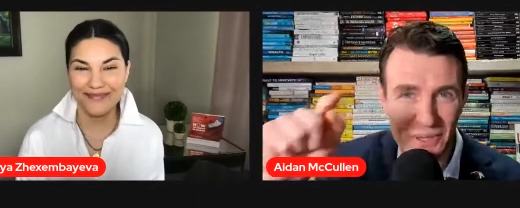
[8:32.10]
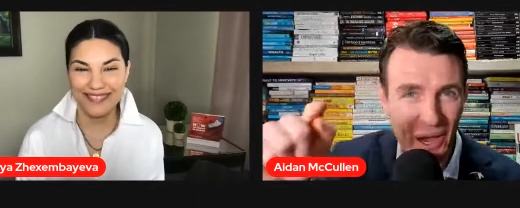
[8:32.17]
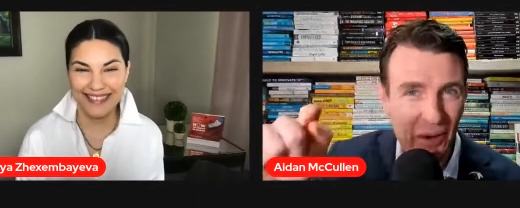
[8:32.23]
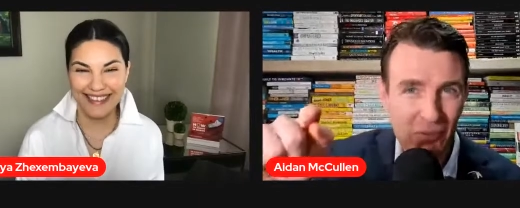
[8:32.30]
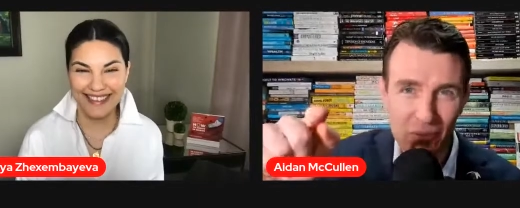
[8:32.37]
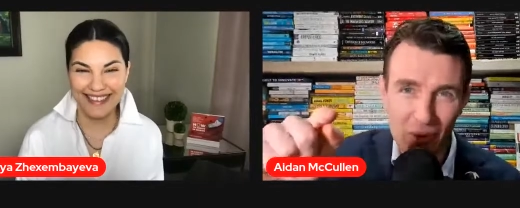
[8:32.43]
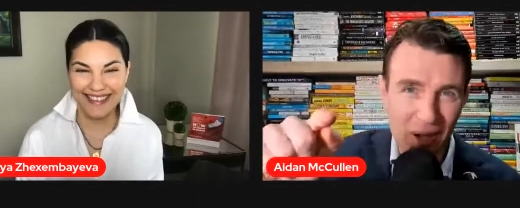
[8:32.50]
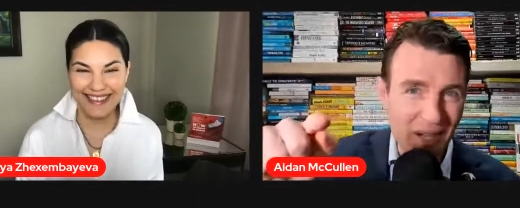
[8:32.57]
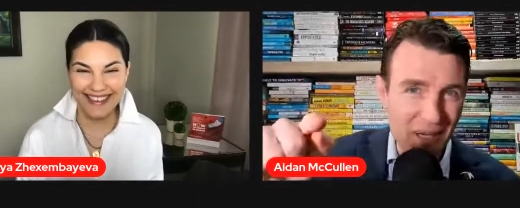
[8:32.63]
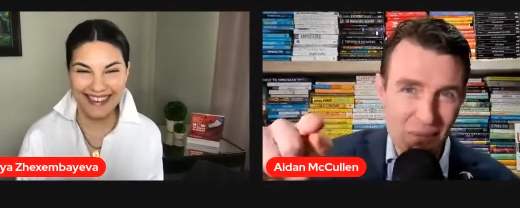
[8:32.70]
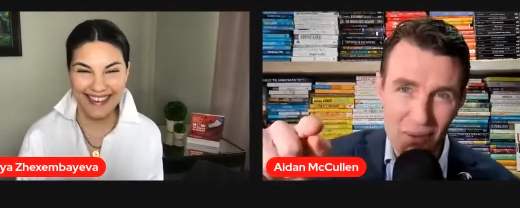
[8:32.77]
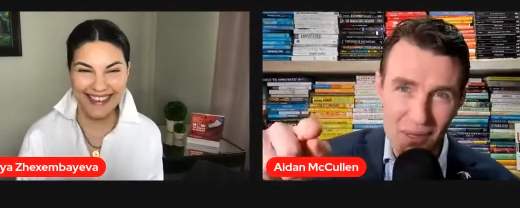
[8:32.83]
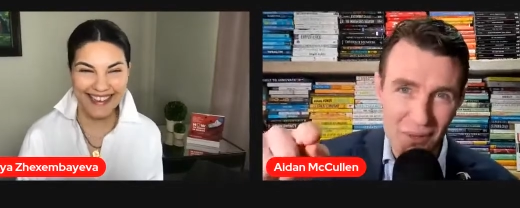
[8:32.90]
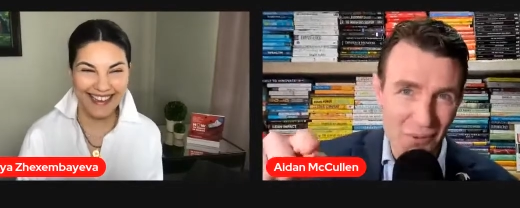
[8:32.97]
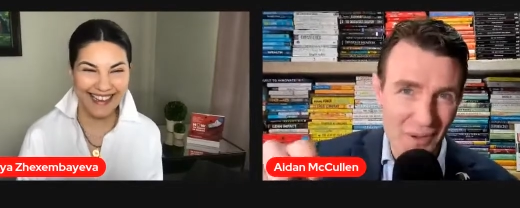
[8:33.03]
Speaker 1: Tom Brady,
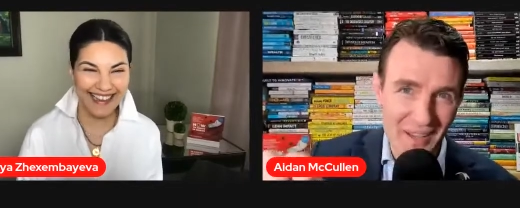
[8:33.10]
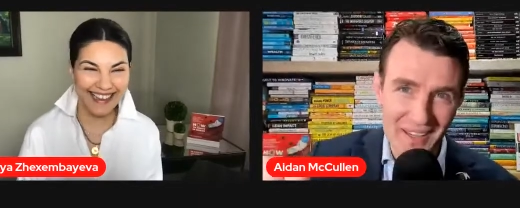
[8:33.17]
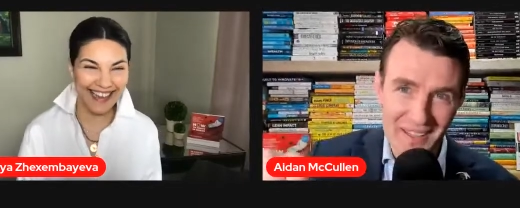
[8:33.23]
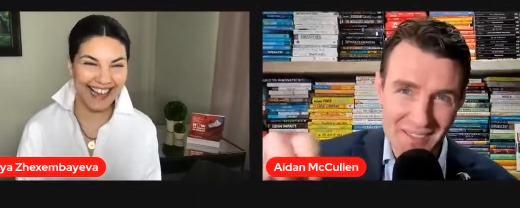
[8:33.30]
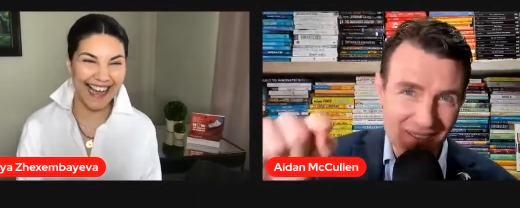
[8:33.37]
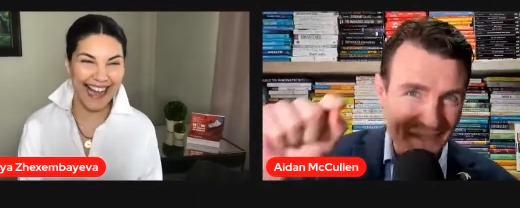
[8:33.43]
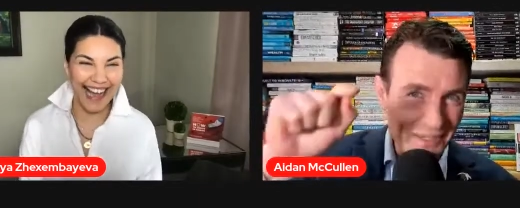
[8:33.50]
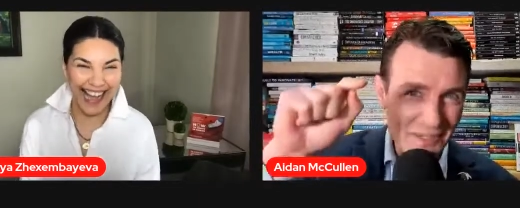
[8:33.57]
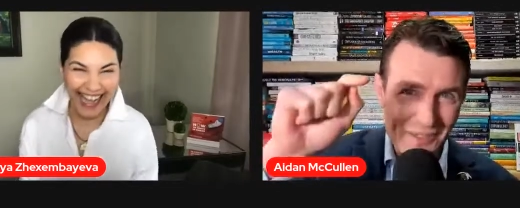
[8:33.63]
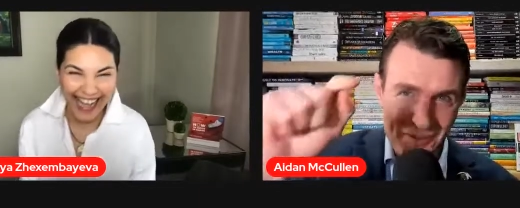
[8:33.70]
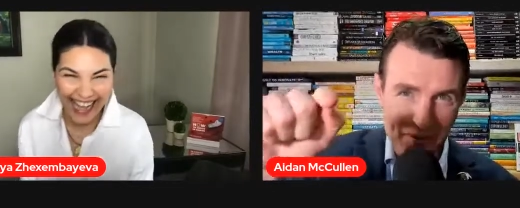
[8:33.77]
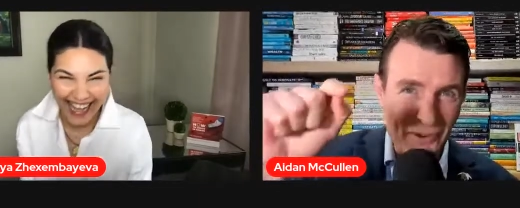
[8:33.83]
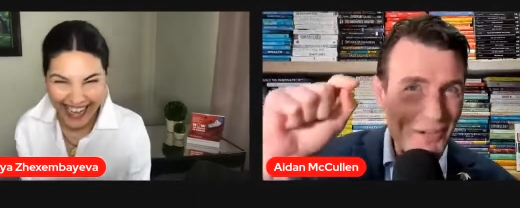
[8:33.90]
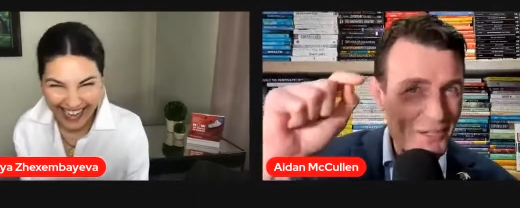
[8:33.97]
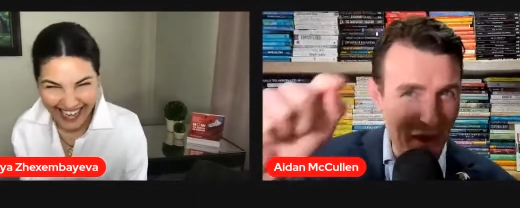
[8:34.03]
by the way.
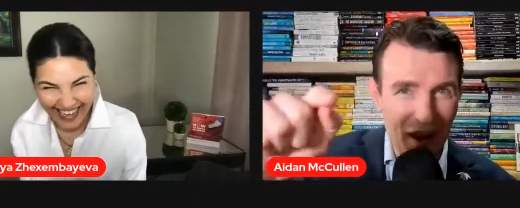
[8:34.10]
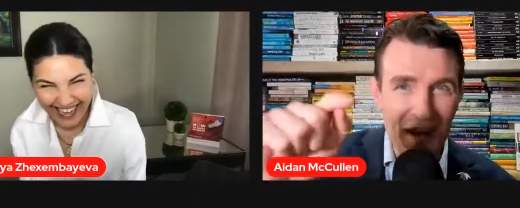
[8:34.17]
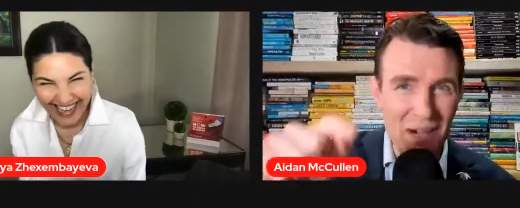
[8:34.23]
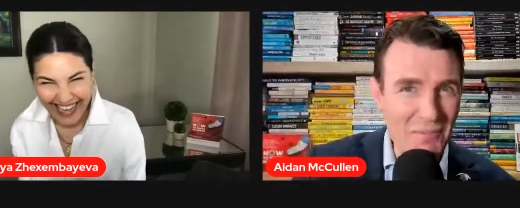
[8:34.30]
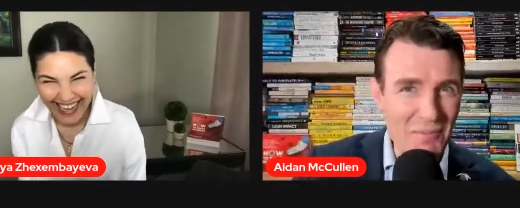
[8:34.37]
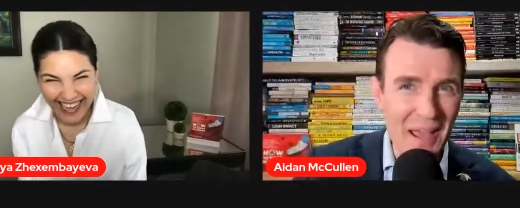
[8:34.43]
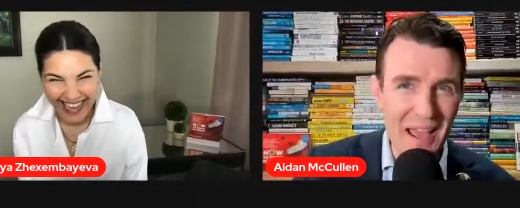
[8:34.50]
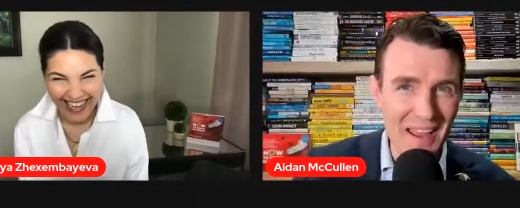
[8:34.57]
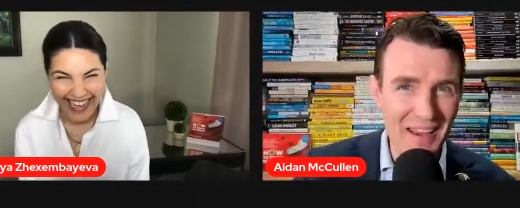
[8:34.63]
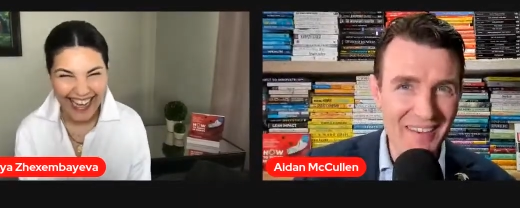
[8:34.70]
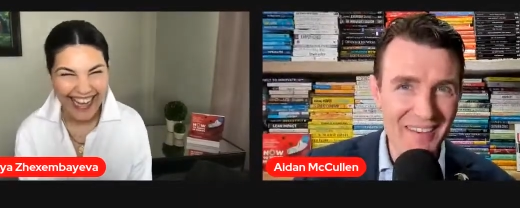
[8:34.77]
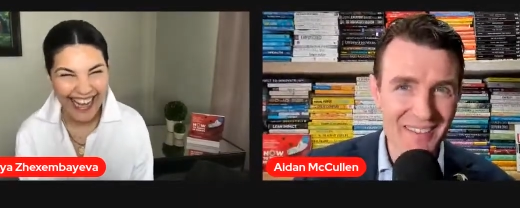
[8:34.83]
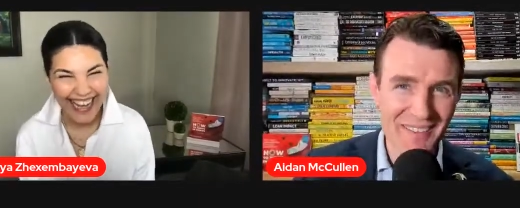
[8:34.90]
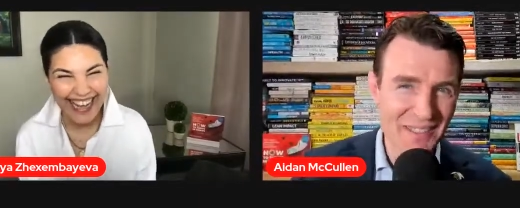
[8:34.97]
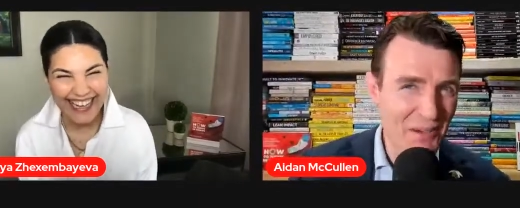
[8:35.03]

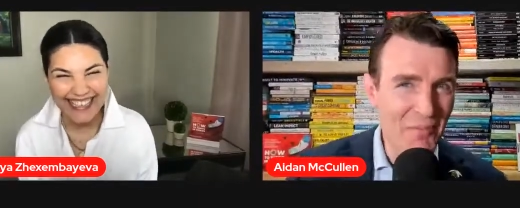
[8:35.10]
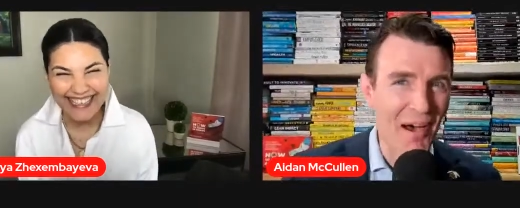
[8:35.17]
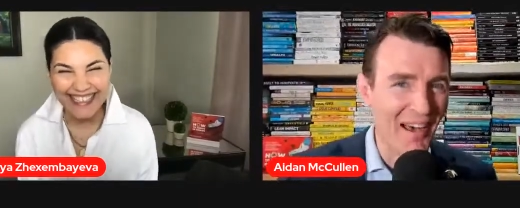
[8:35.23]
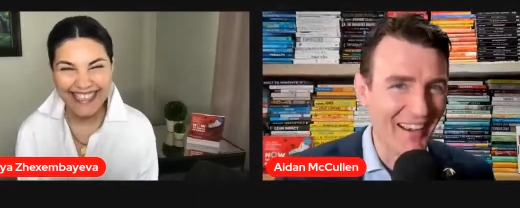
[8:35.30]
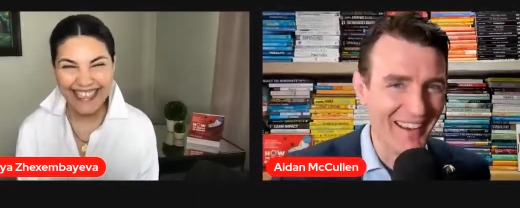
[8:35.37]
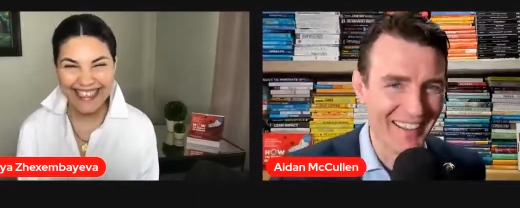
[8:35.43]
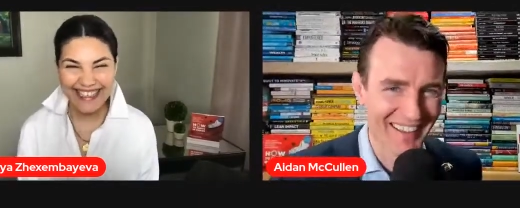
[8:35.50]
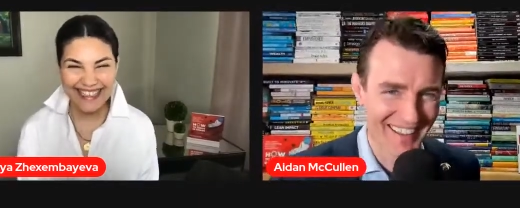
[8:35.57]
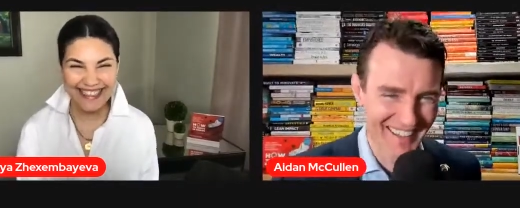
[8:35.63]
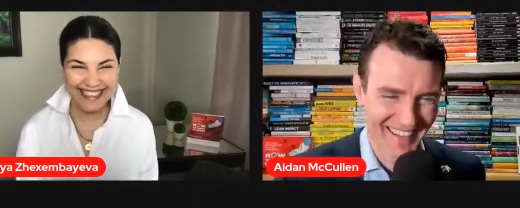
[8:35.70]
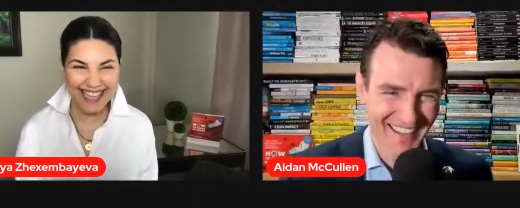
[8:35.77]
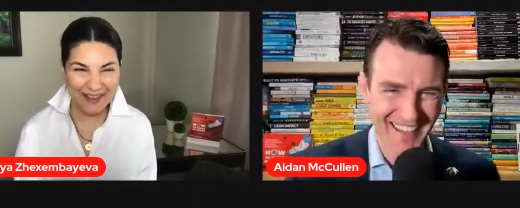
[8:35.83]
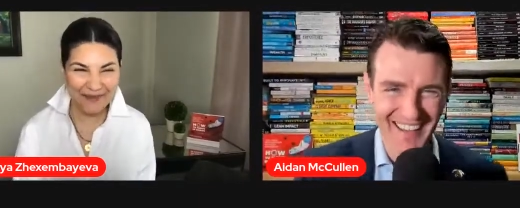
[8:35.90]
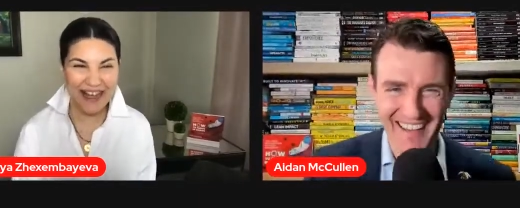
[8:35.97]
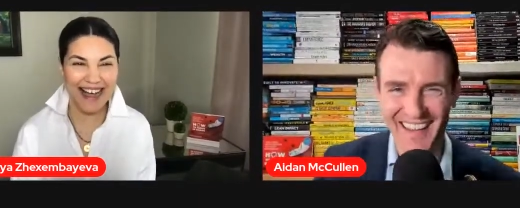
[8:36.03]
fireman. Come on.
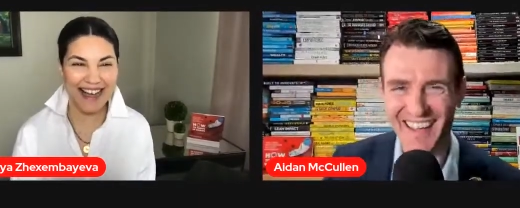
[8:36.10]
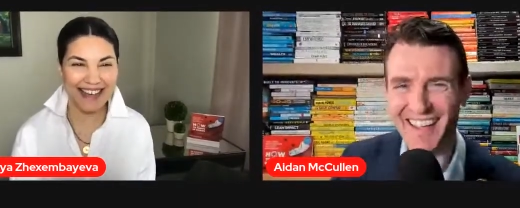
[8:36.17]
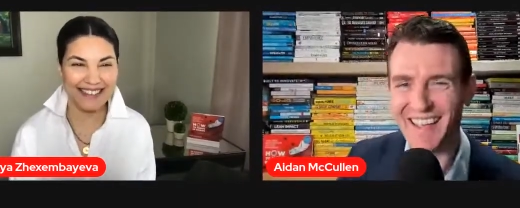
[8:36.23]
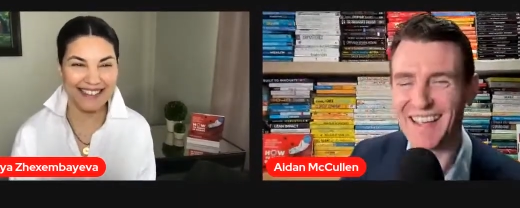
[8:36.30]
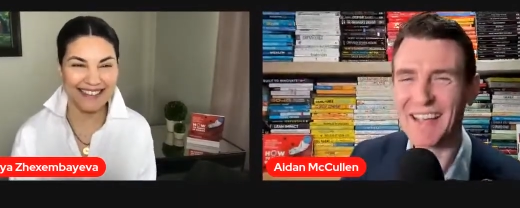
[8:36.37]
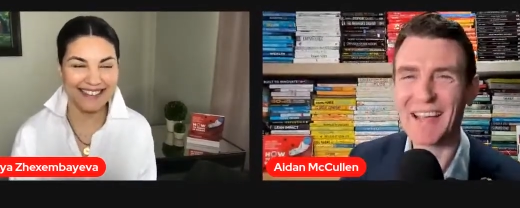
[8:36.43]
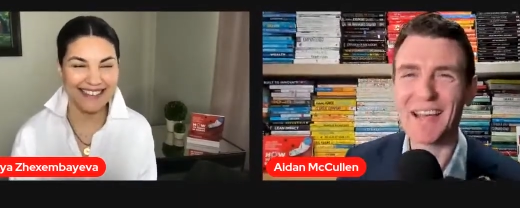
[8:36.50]
Come on.